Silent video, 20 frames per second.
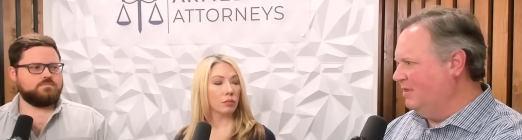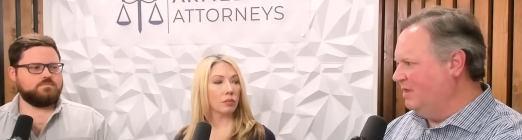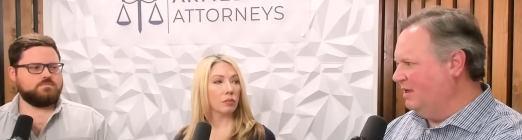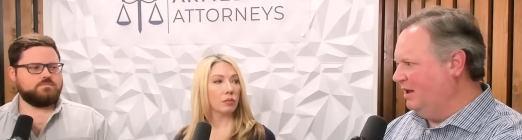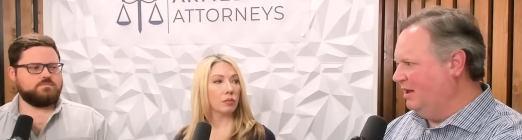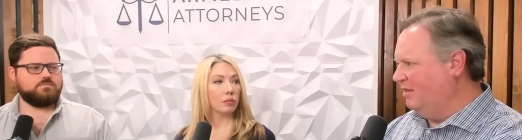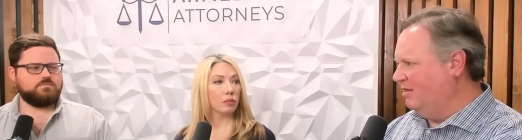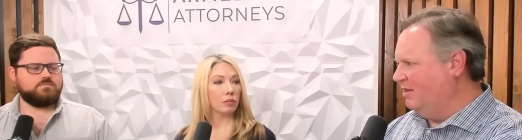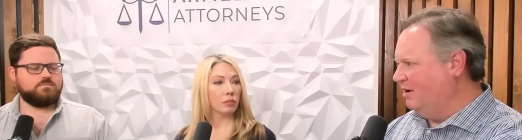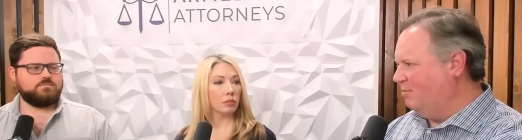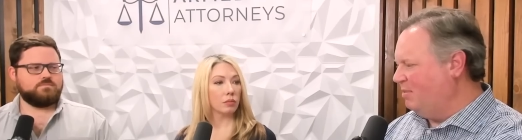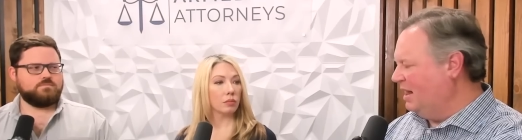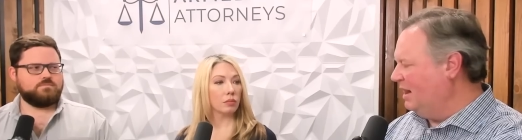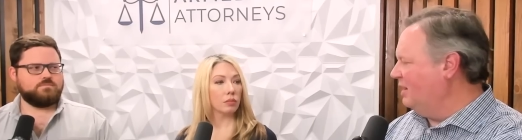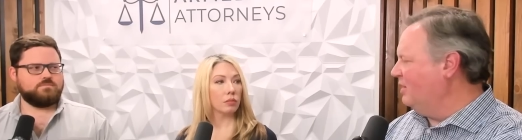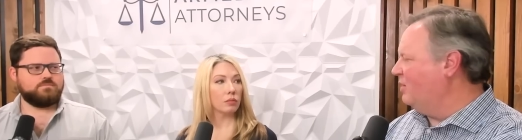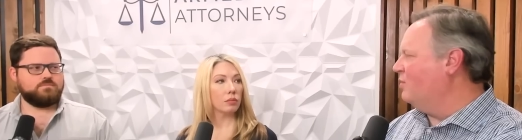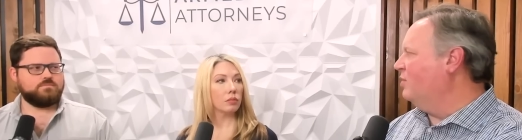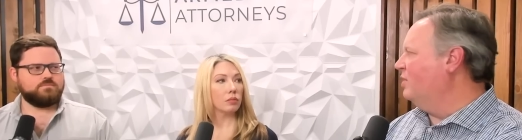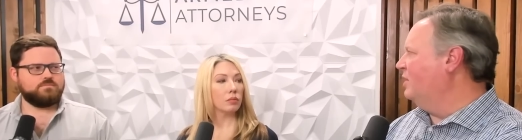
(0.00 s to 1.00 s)
Speaker 1: the appellate
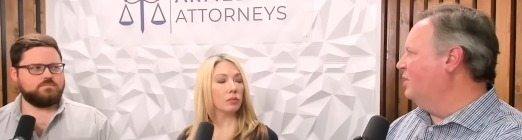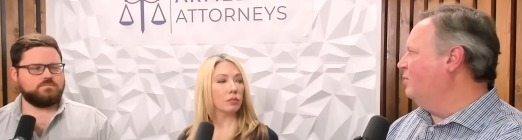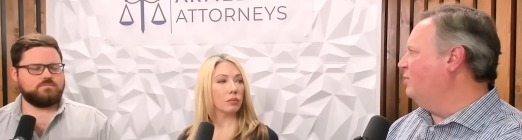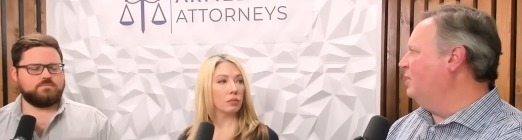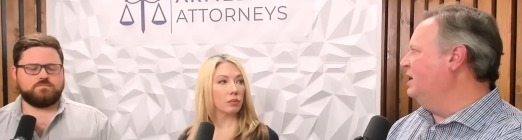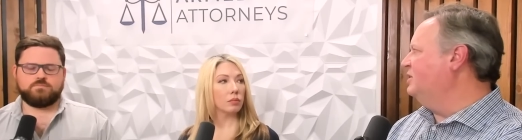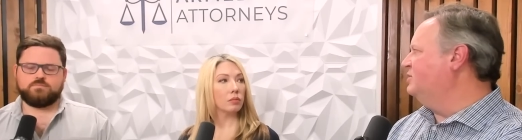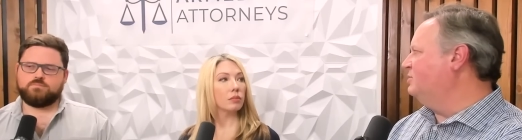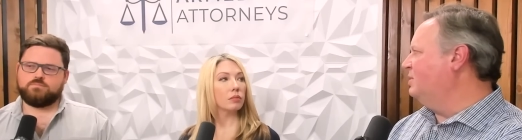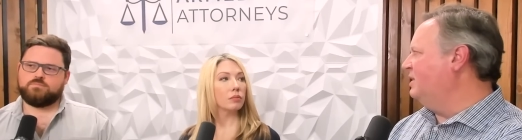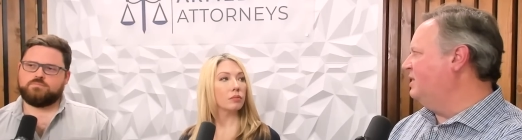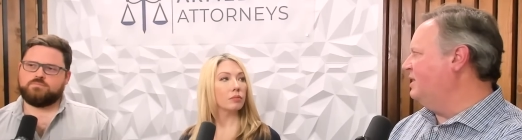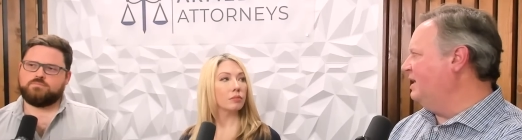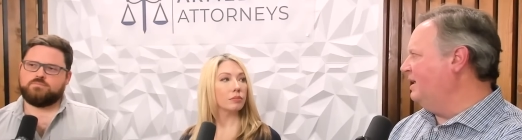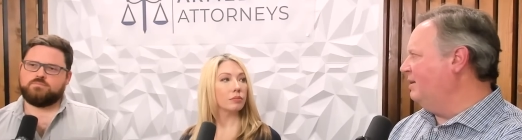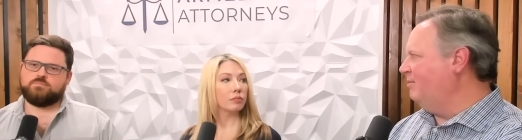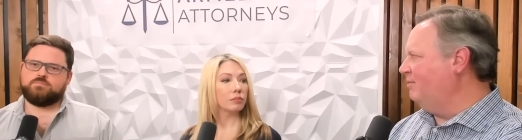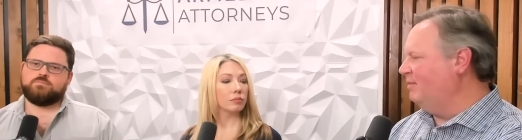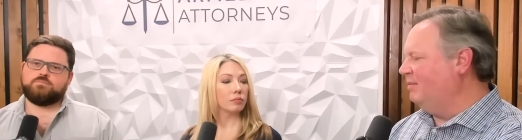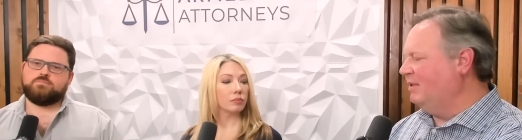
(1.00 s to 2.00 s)
court agrees with
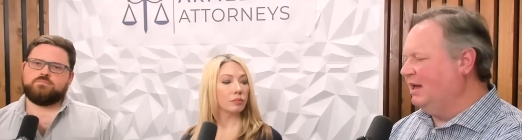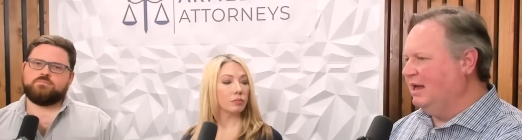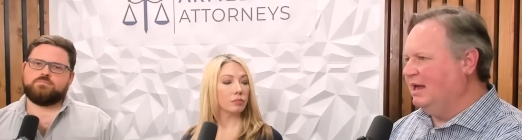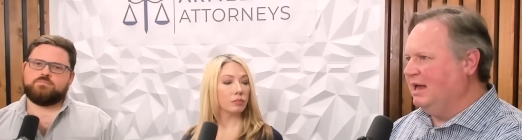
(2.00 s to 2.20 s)
him.